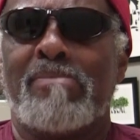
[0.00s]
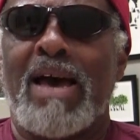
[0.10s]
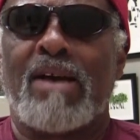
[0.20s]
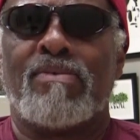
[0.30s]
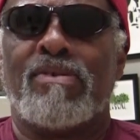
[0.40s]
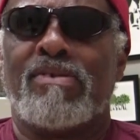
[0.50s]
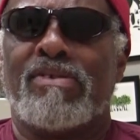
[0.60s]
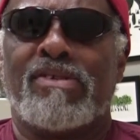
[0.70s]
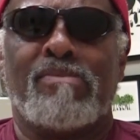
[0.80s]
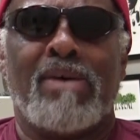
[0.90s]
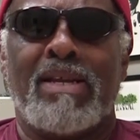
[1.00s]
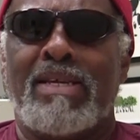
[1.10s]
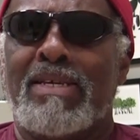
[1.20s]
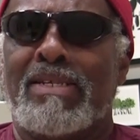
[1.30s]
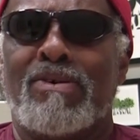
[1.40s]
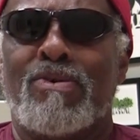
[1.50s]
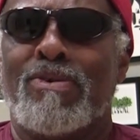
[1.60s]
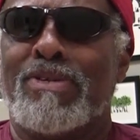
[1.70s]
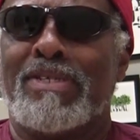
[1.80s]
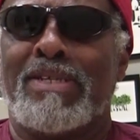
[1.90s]
backwards, and somebody hit the
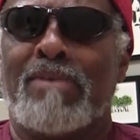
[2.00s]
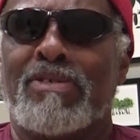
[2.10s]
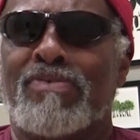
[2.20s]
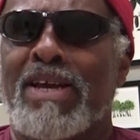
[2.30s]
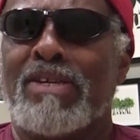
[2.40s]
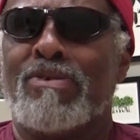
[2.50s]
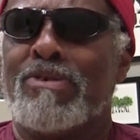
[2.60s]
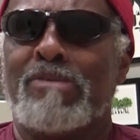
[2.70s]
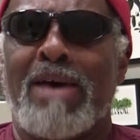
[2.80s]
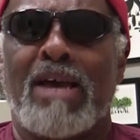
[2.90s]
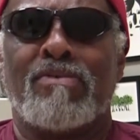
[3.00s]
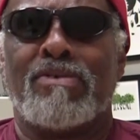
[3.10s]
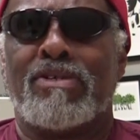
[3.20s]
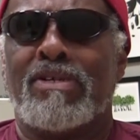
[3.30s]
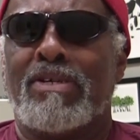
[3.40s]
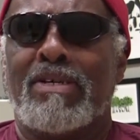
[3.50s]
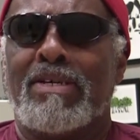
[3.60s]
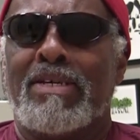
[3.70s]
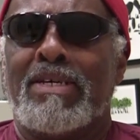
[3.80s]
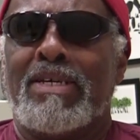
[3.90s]
horse, and I was riding the horse backwards
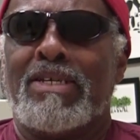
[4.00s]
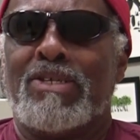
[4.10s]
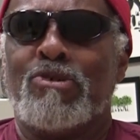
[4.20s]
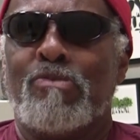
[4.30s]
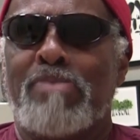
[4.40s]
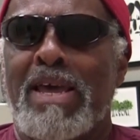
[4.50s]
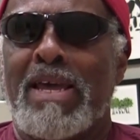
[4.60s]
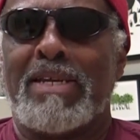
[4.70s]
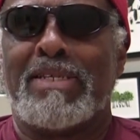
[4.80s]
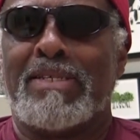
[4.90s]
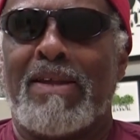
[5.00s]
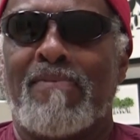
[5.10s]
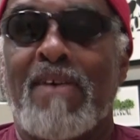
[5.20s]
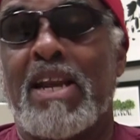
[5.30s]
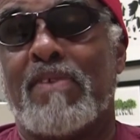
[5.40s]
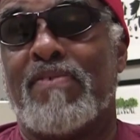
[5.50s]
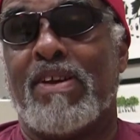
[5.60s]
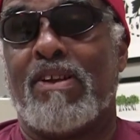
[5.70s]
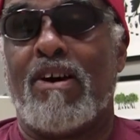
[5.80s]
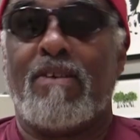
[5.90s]
in suit pants, and I finally
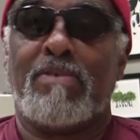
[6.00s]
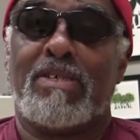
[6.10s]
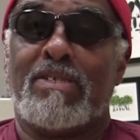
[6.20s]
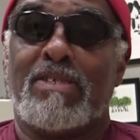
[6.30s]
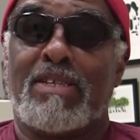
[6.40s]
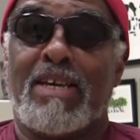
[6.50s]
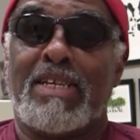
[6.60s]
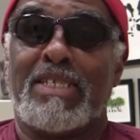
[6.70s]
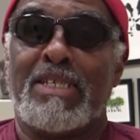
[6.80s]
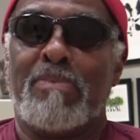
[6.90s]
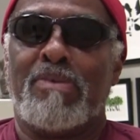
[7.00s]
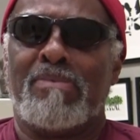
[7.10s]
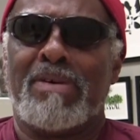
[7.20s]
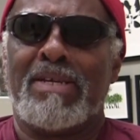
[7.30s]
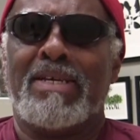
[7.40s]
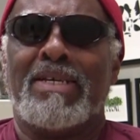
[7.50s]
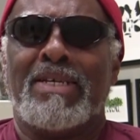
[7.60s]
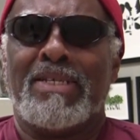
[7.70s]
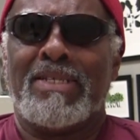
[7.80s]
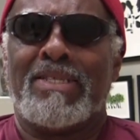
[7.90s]
fell off because it got slippery, but
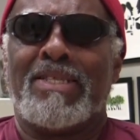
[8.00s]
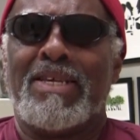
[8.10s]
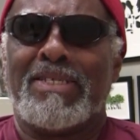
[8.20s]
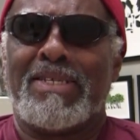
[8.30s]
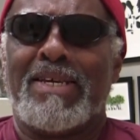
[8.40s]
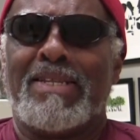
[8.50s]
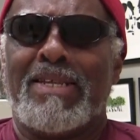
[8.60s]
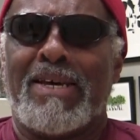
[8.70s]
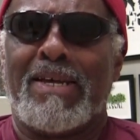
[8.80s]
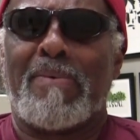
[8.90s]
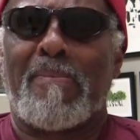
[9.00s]
things like that.